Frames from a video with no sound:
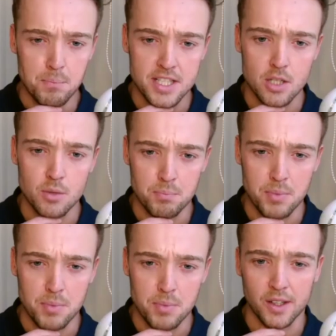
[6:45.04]
Let me just
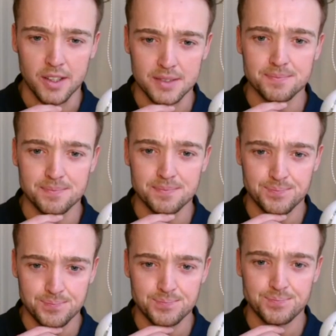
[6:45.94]
scroll that Slack
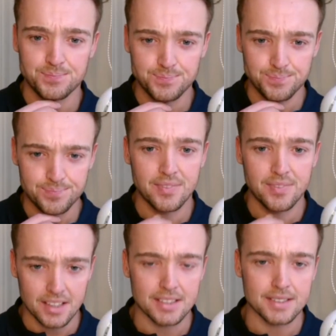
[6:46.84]
channel real quick. Right.